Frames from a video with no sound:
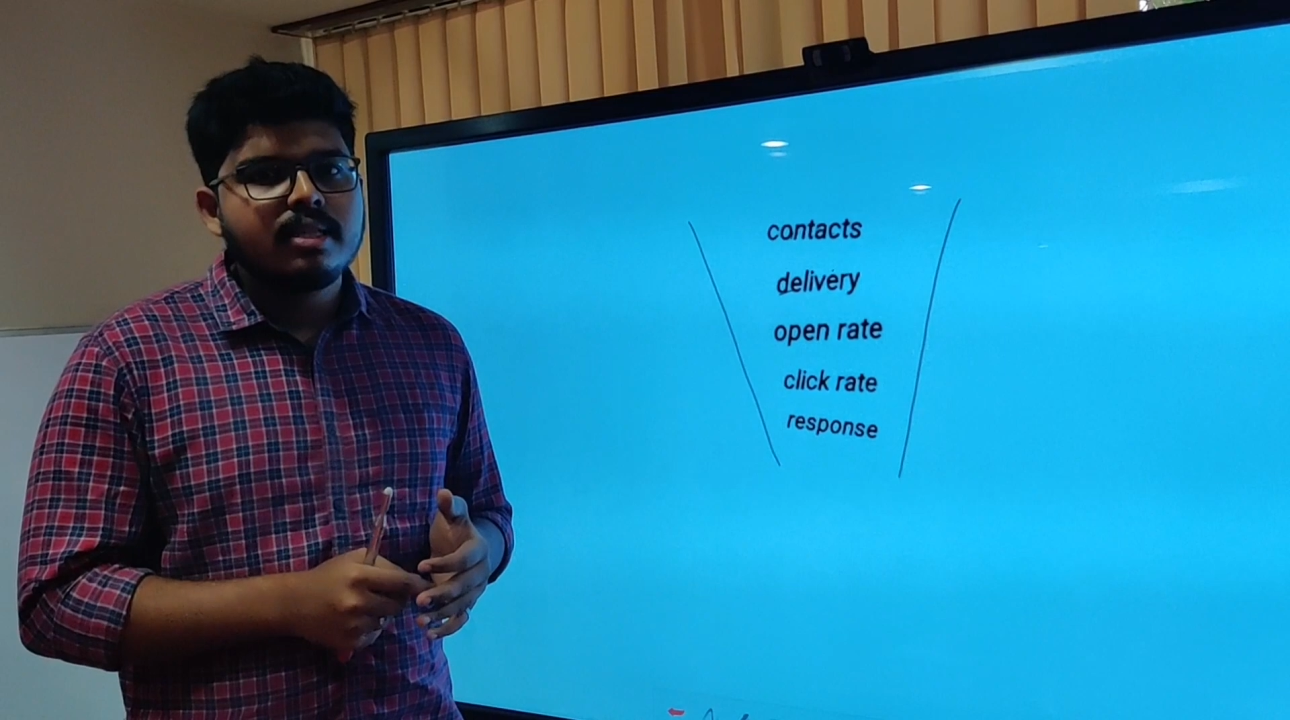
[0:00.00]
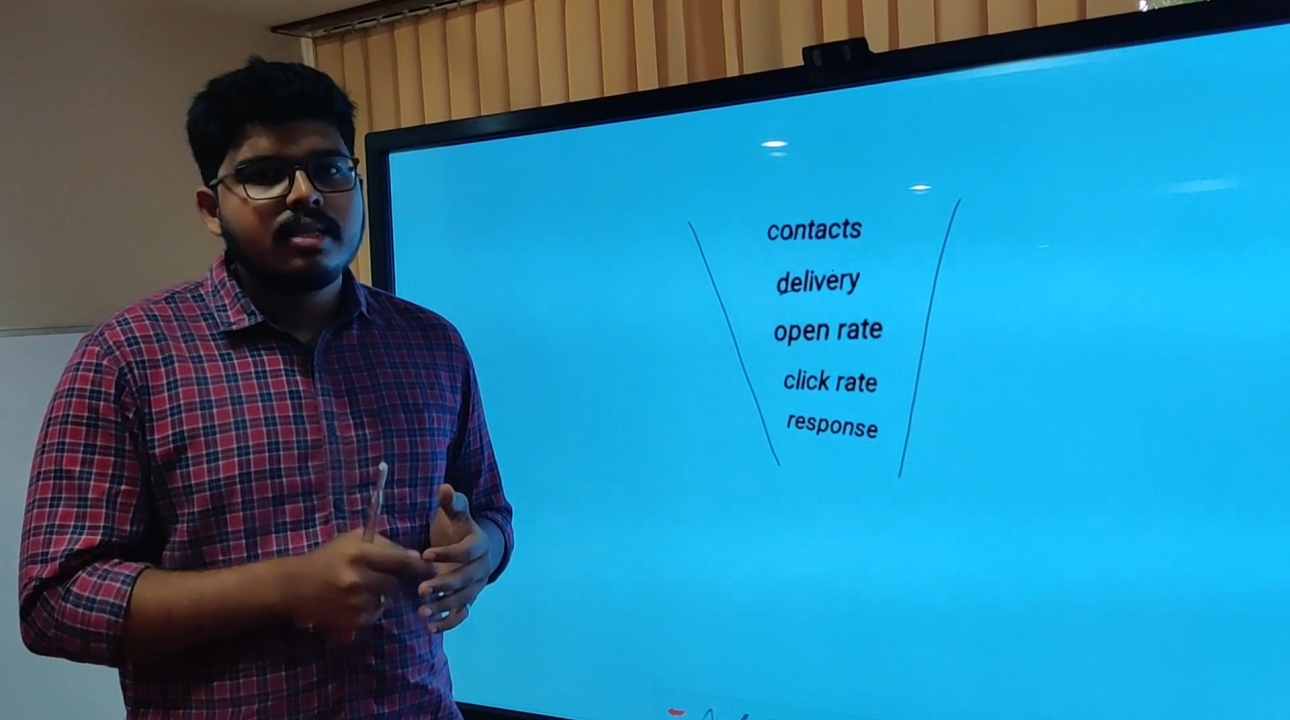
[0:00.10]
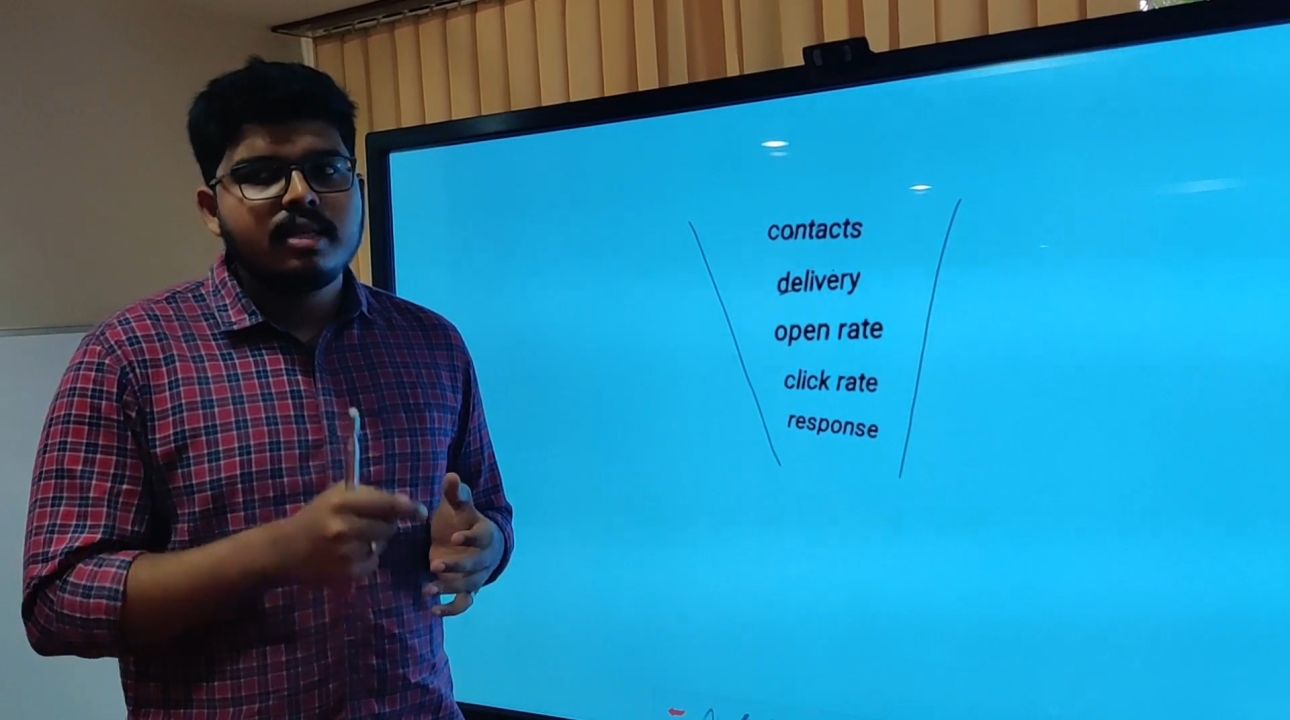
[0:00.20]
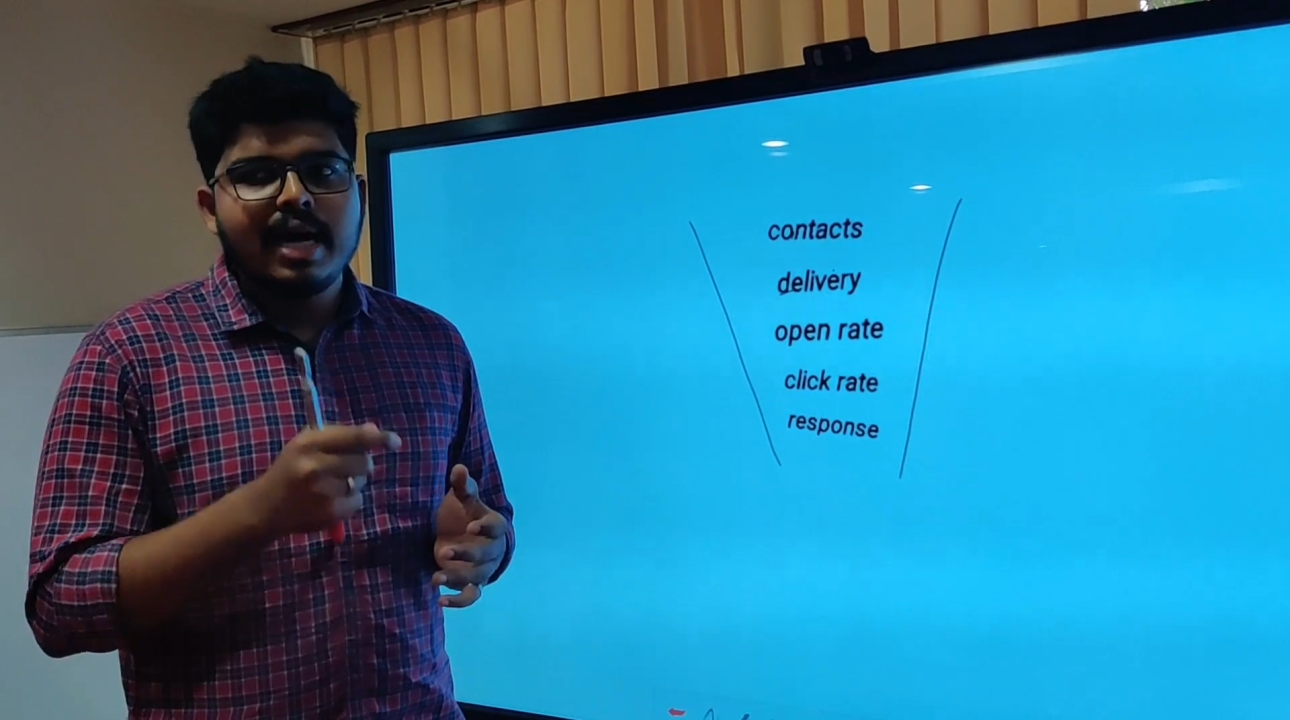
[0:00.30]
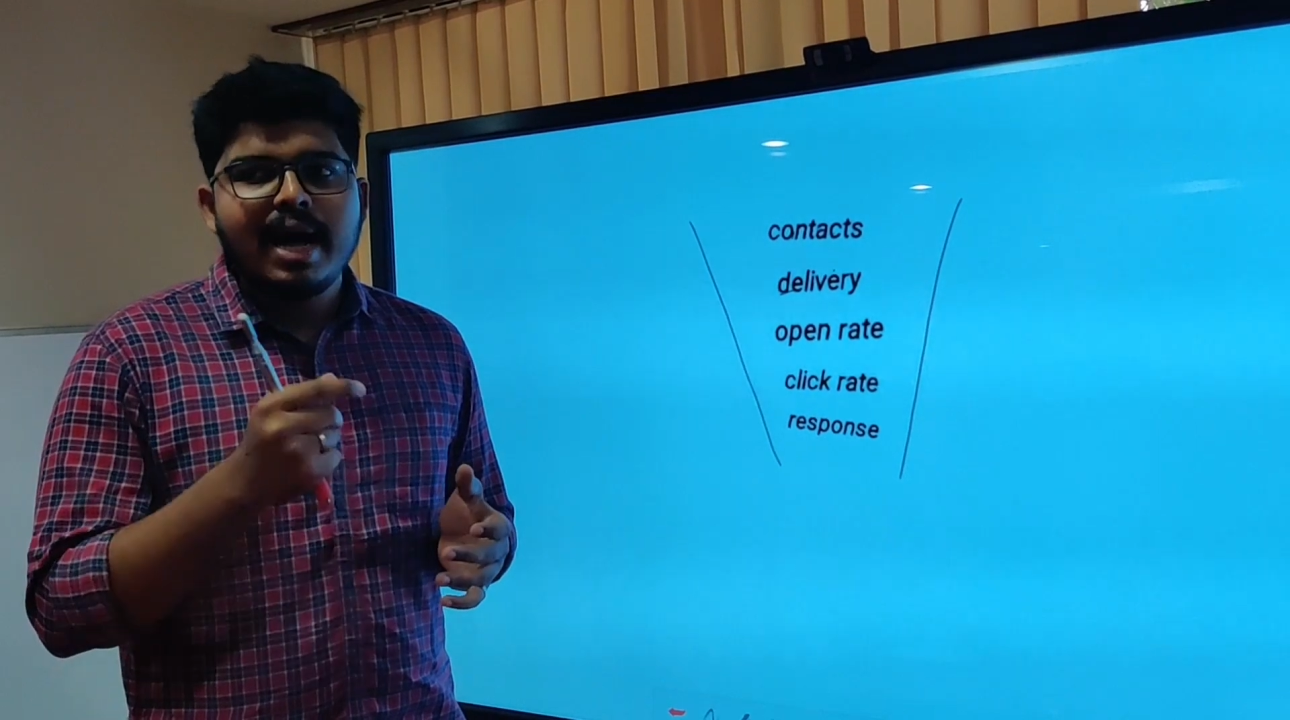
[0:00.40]

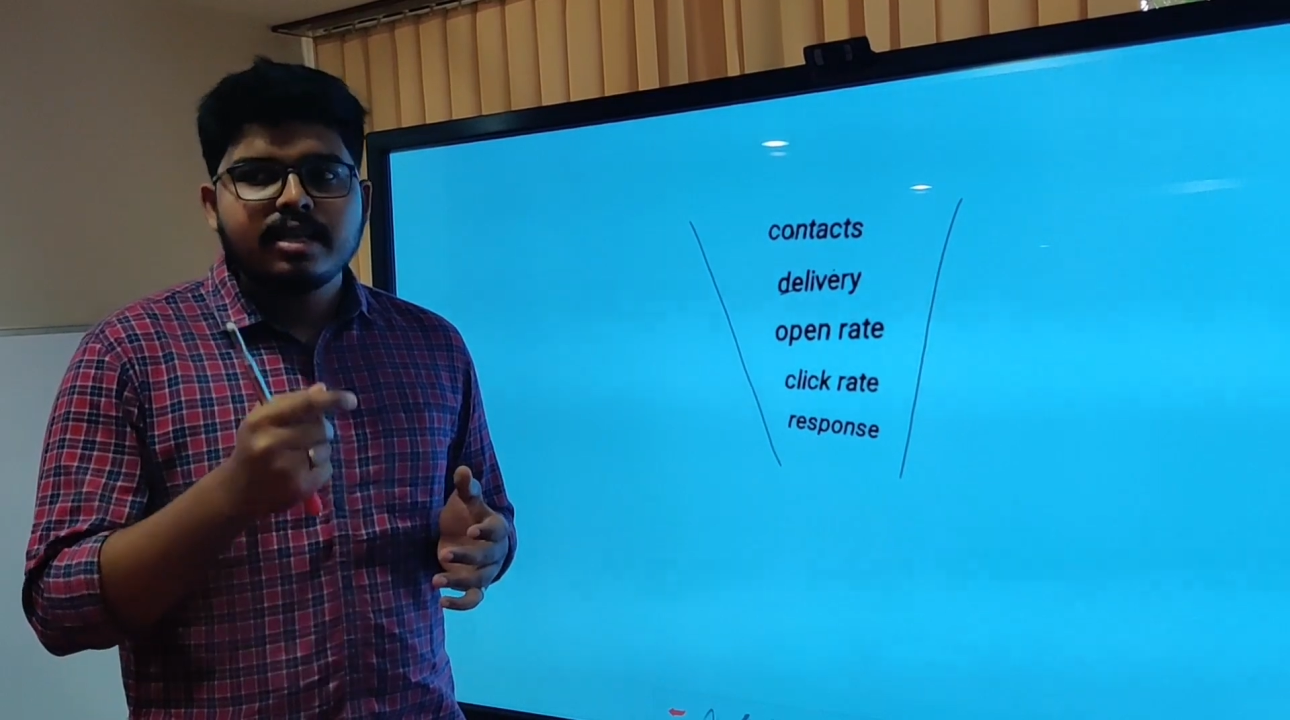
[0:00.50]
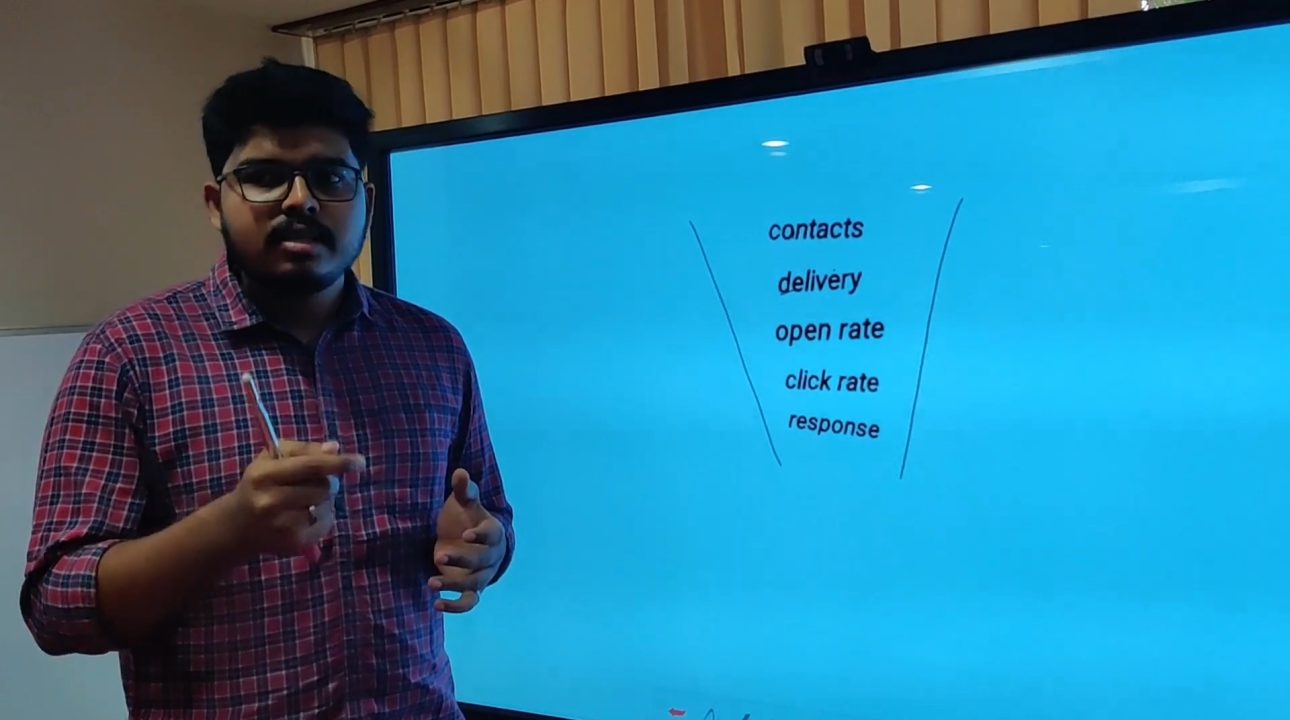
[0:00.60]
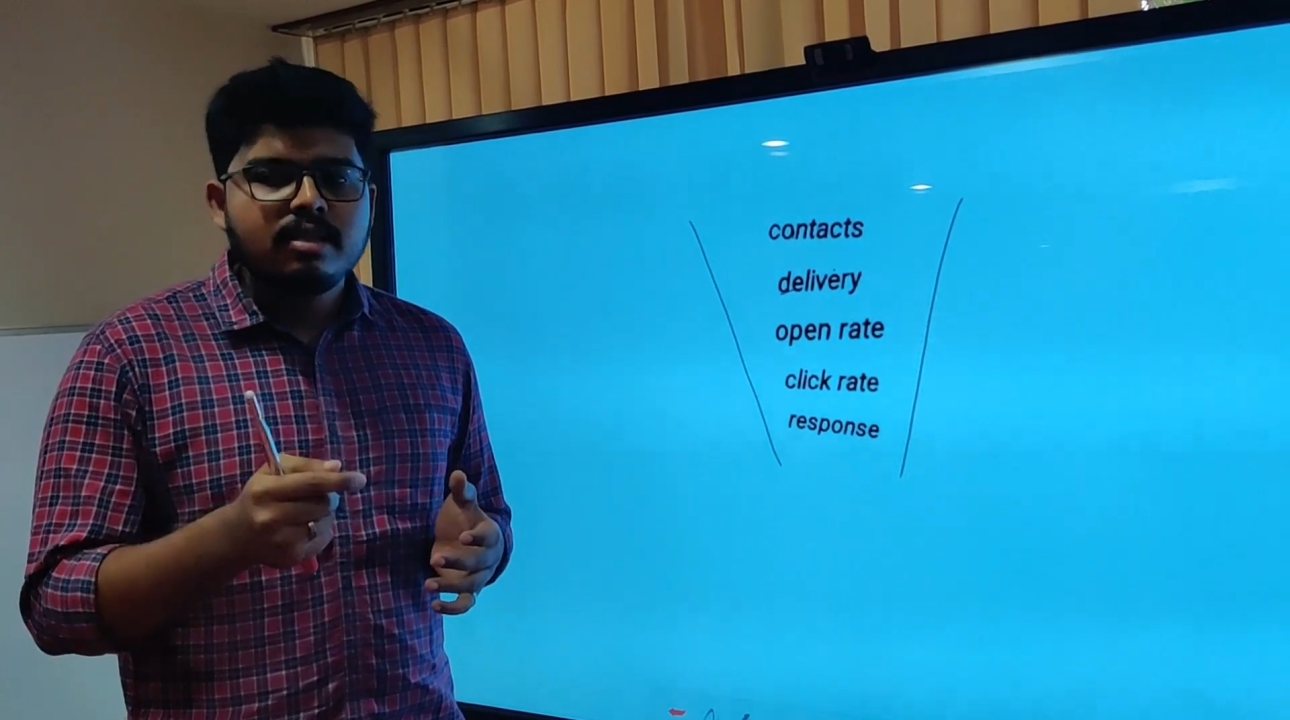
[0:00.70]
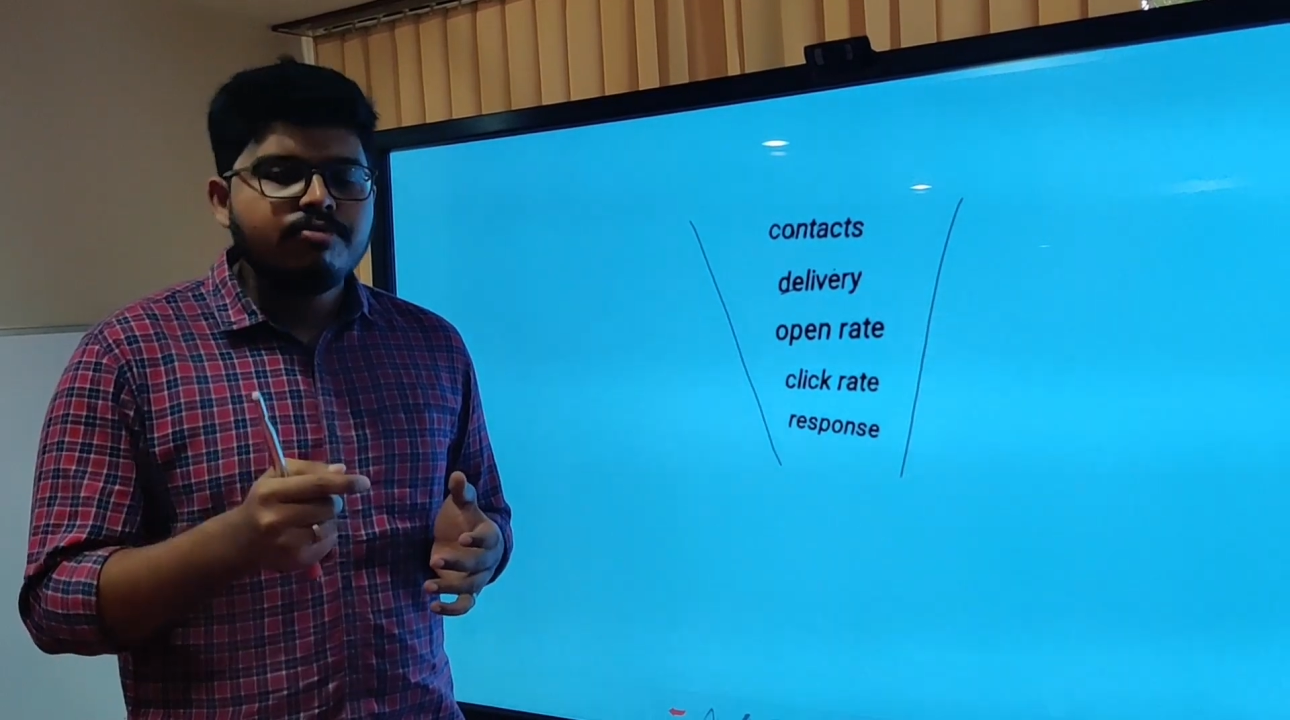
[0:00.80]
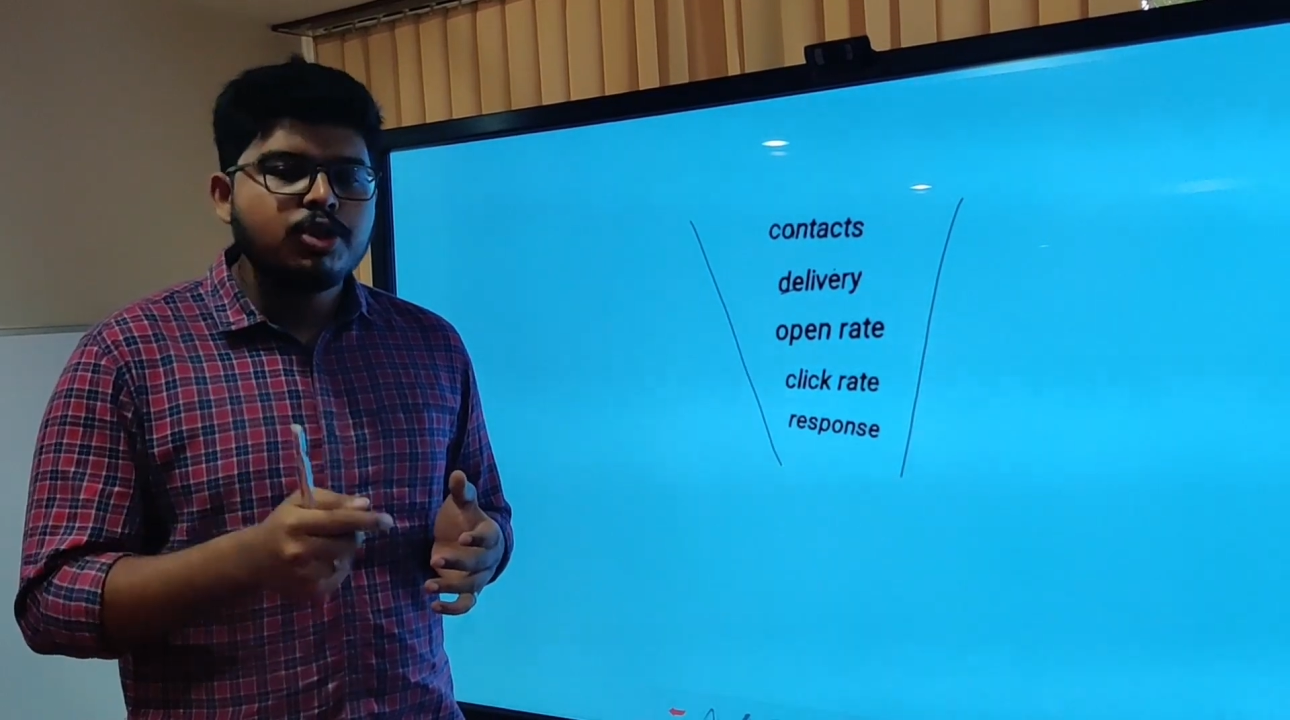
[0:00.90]
the
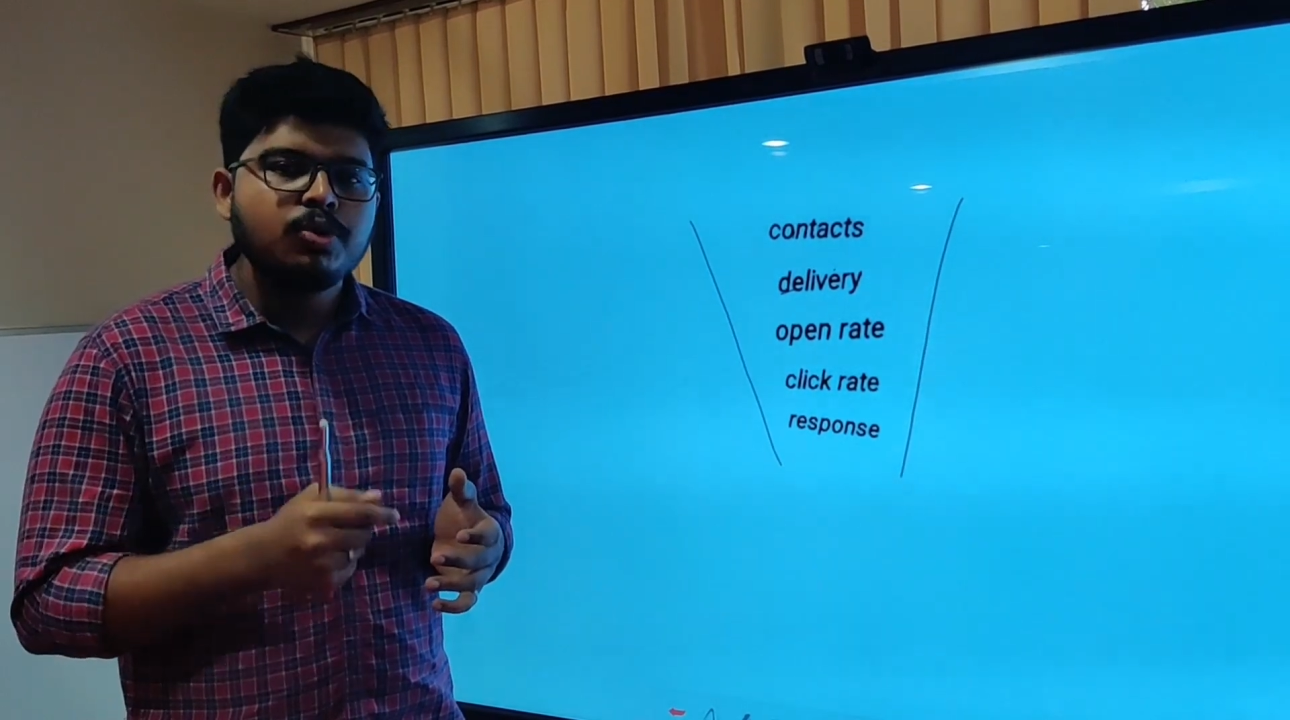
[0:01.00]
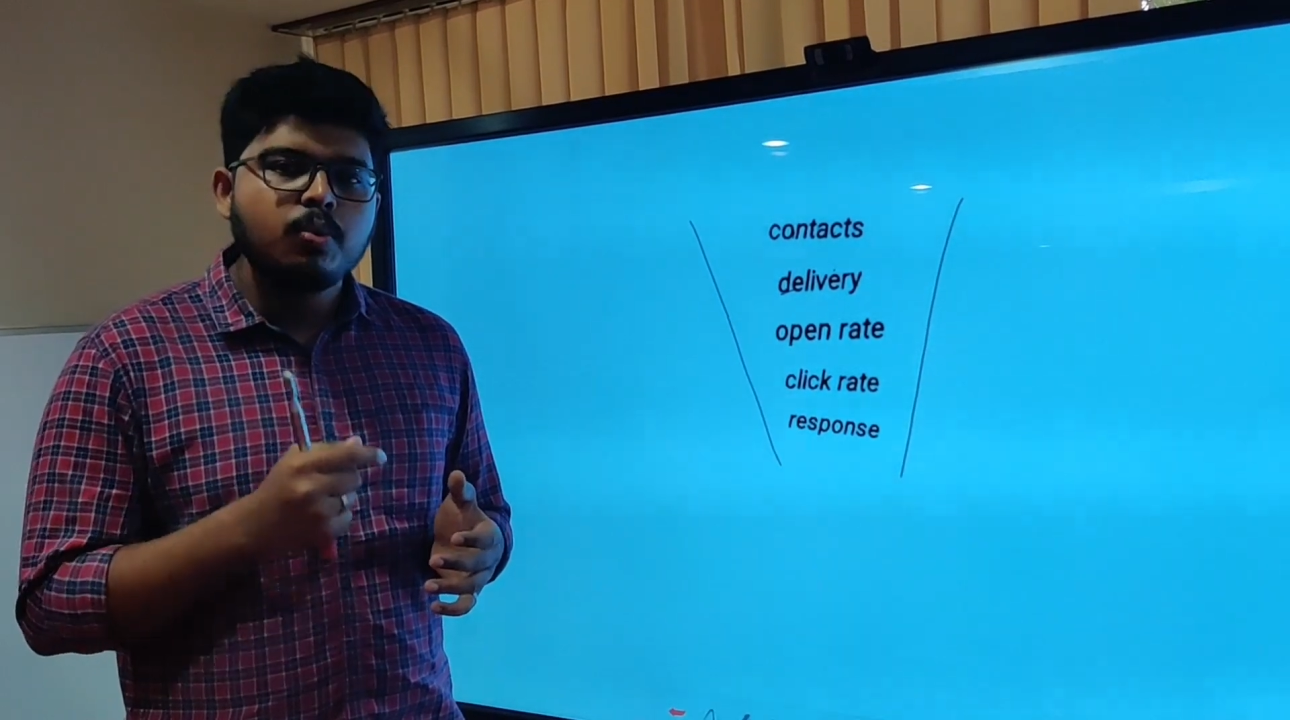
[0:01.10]
action which you